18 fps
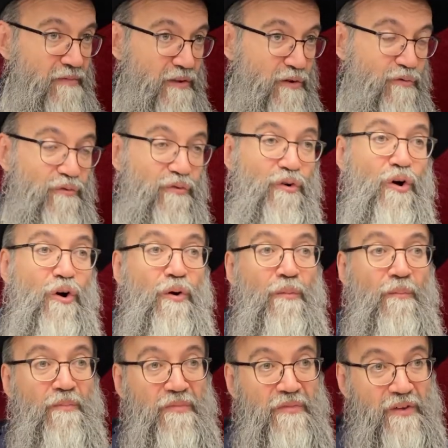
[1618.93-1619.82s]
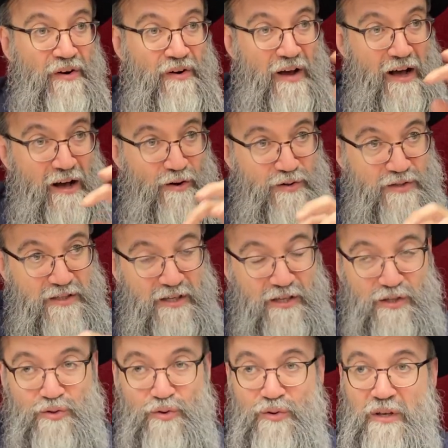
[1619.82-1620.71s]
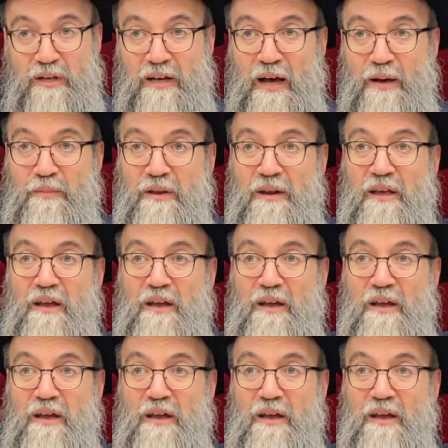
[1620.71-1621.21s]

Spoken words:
from their houses to the common